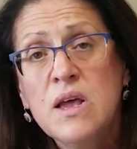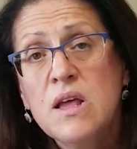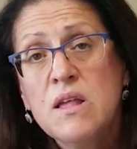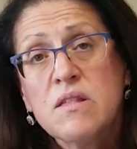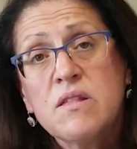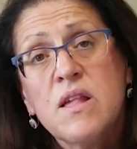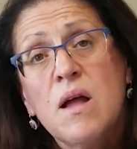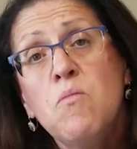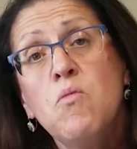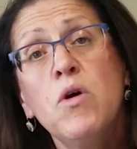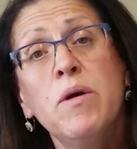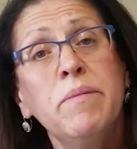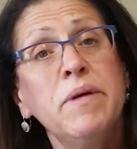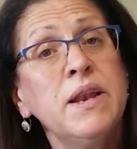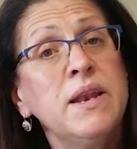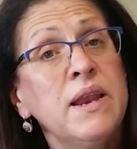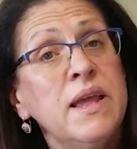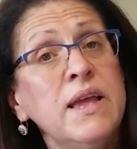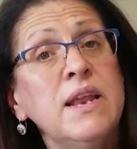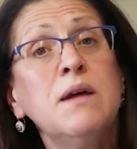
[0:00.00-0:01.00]
Some
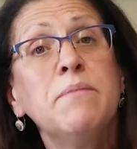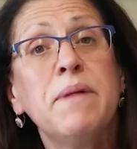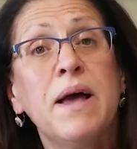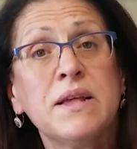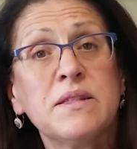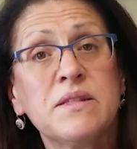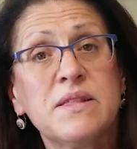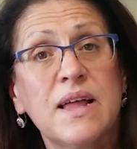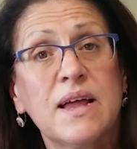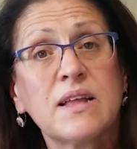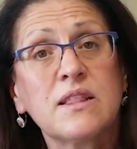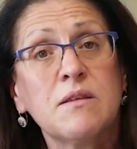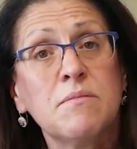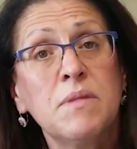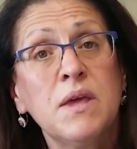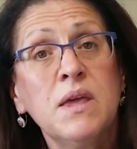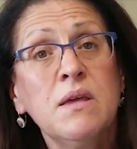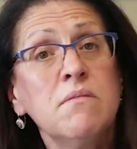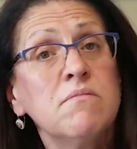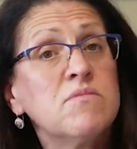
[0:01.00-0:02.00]
women need a
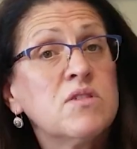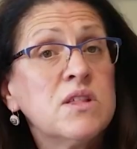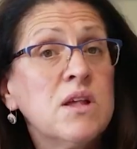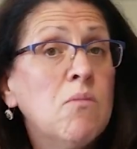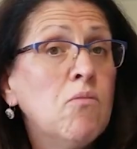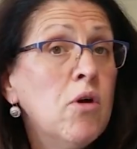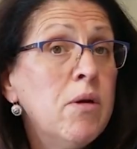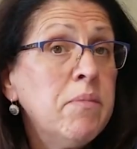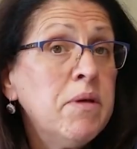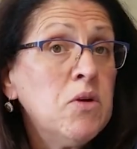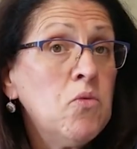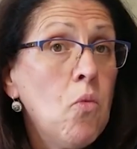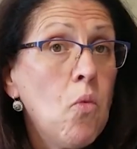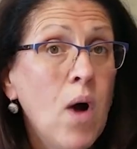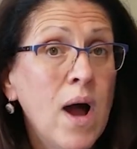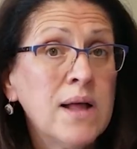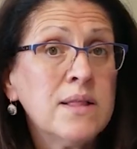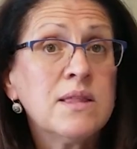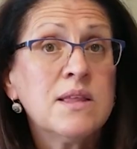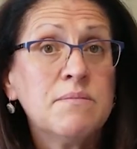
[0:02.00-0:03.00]
mastectomy, some women
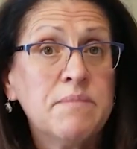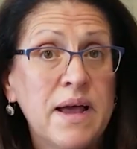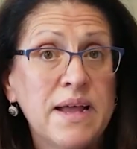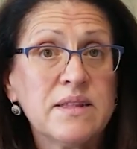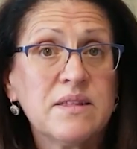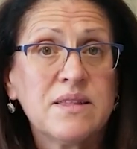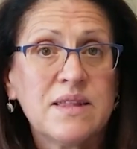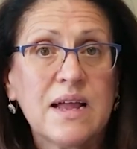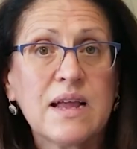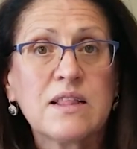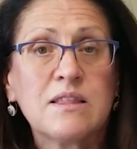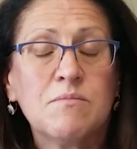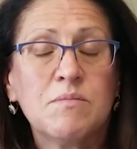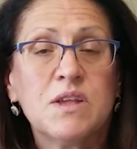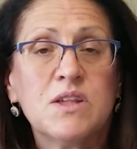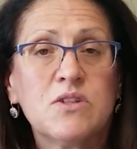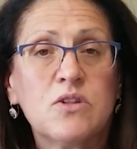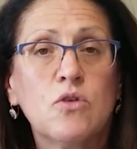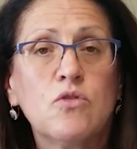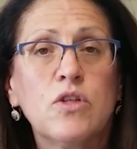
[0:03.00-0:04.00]
want a
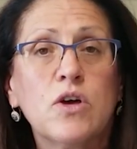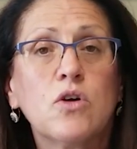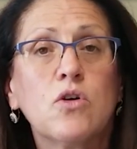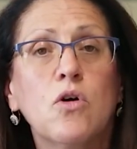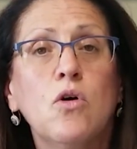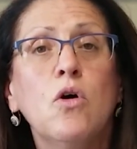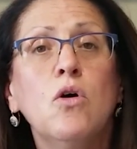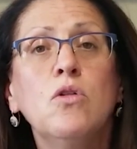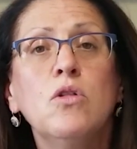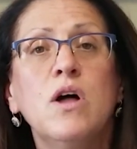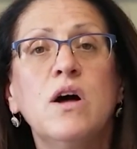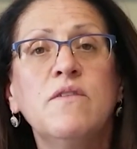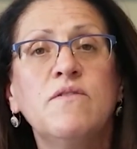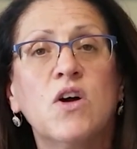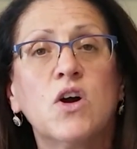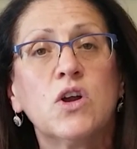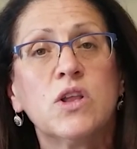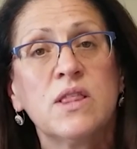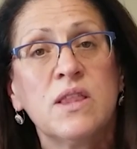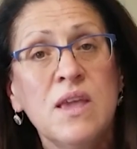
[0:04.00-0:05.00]
mastectomy. So the goal of
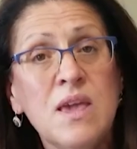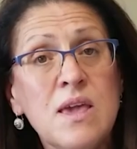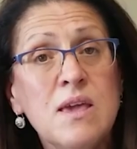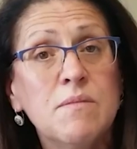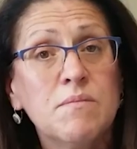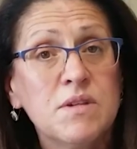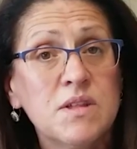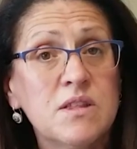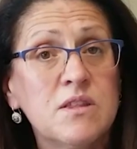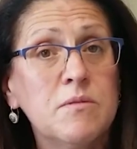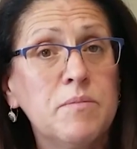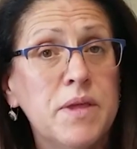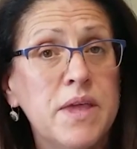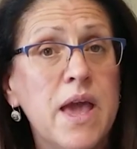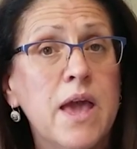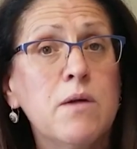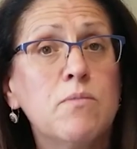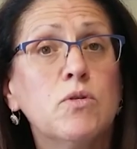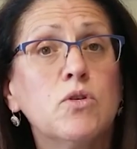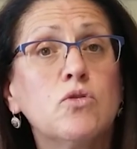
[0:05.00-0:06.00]
our team is to be
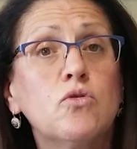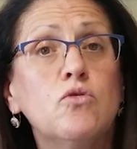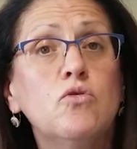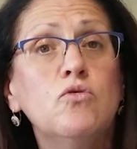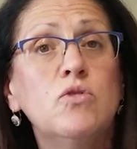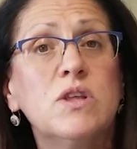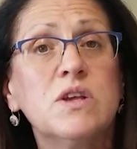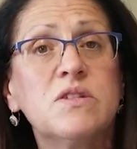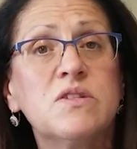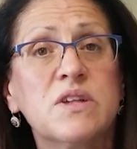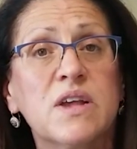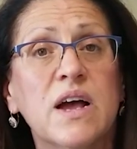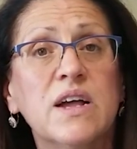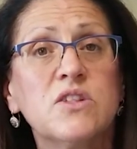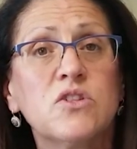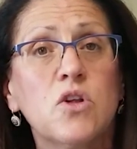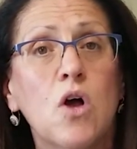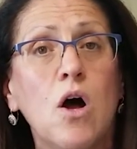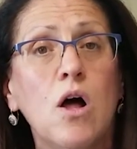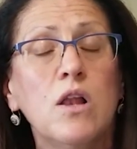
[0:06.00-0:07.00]
able to
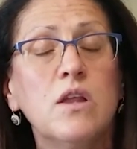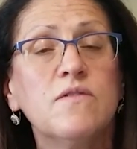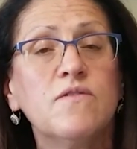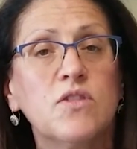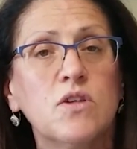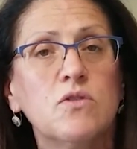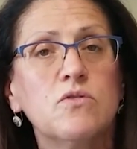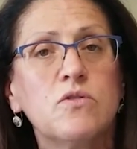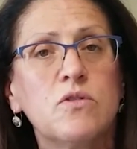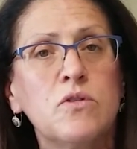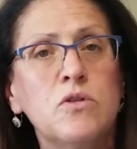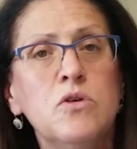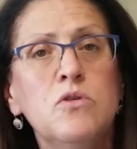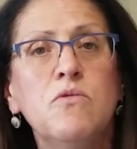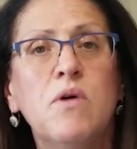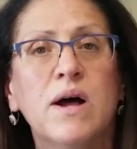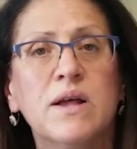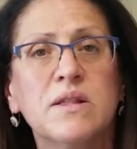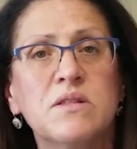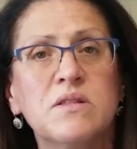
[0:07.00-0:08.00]
discuss all of those
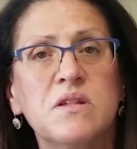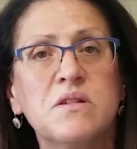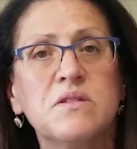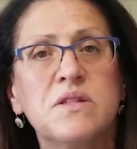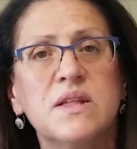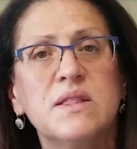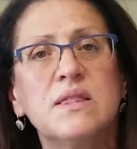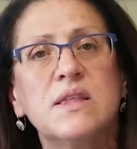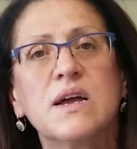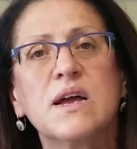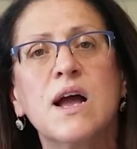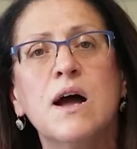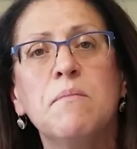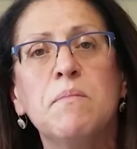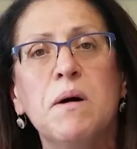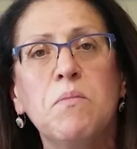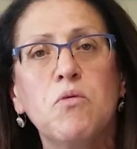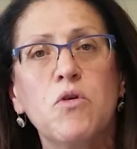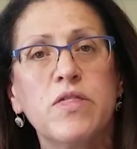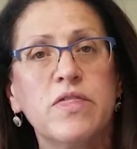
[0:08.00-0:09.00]
nuances and to come
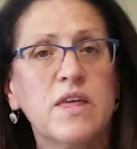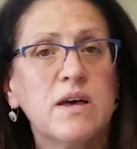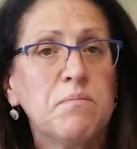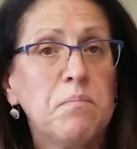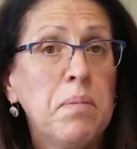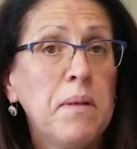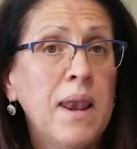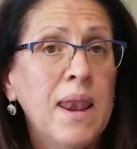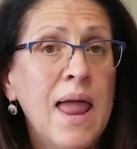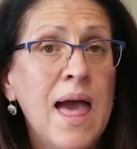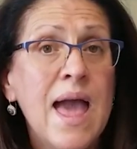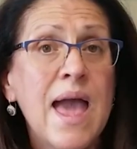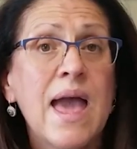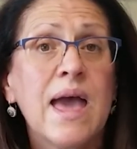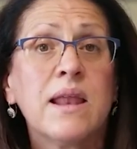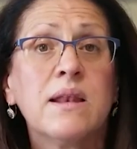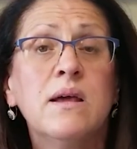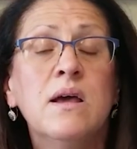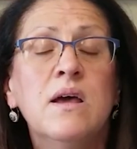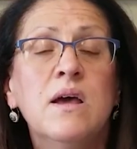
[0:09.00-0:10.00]
up with a
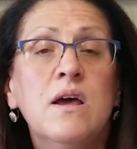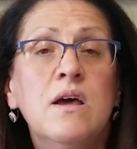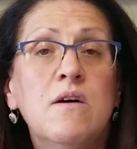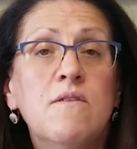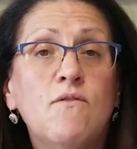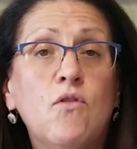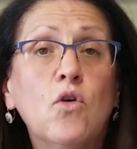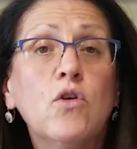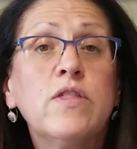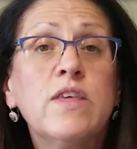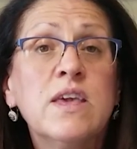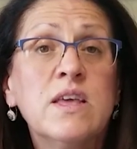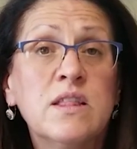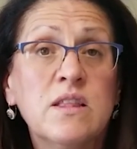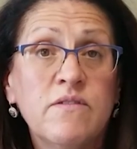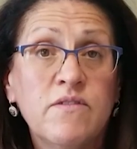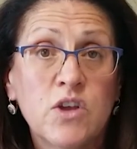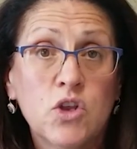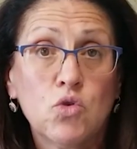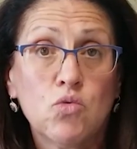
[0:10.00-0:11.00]
plan for the
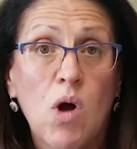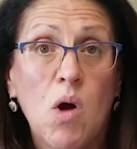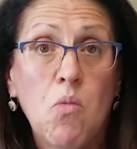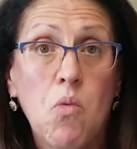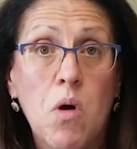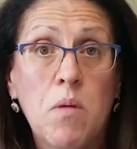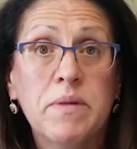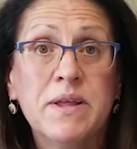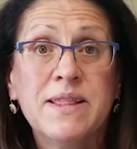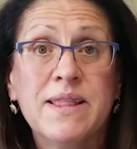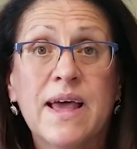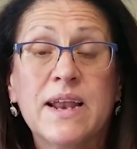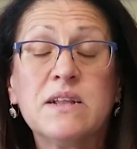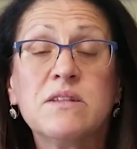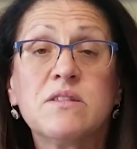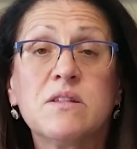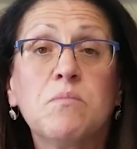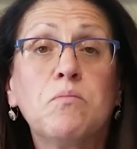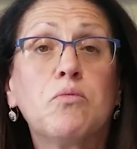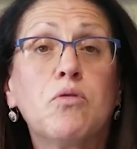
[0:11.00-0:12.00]
individual woman that
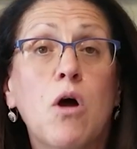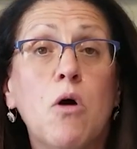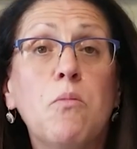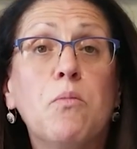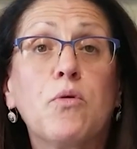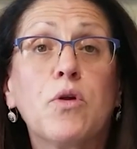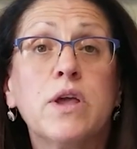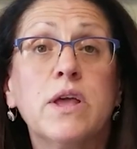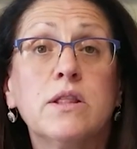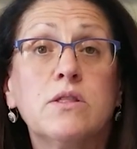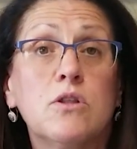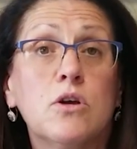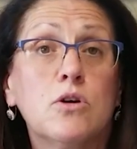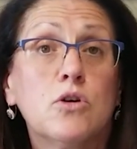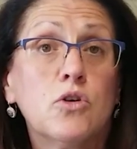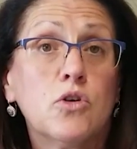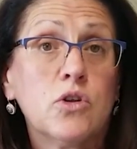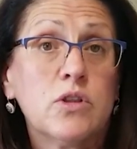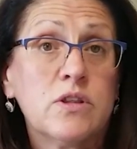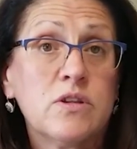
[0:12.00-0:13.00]
is appropriate to
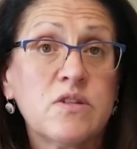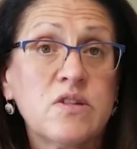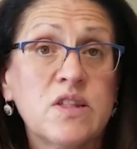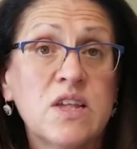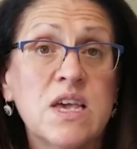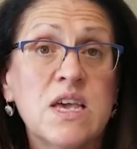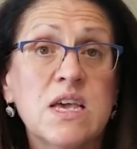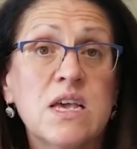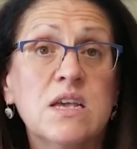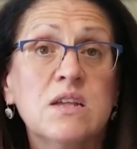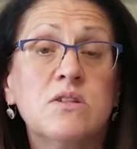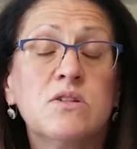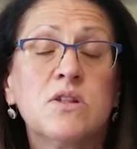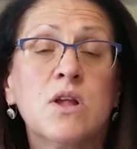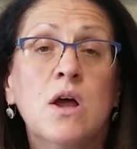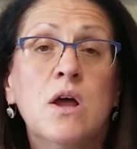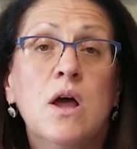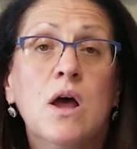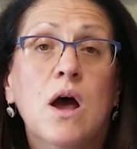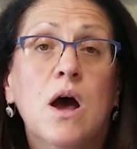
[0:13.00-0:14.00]
her disease,
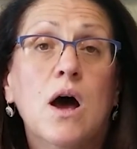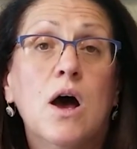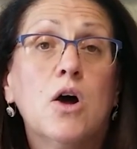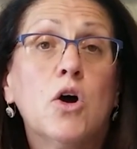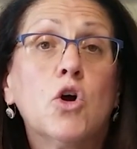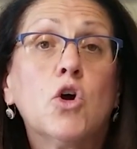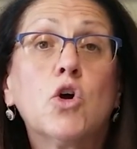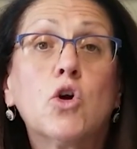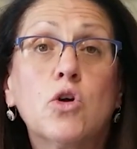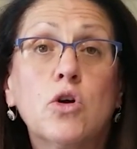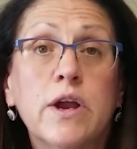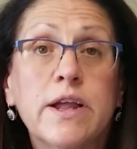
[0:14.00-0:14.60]
uh, her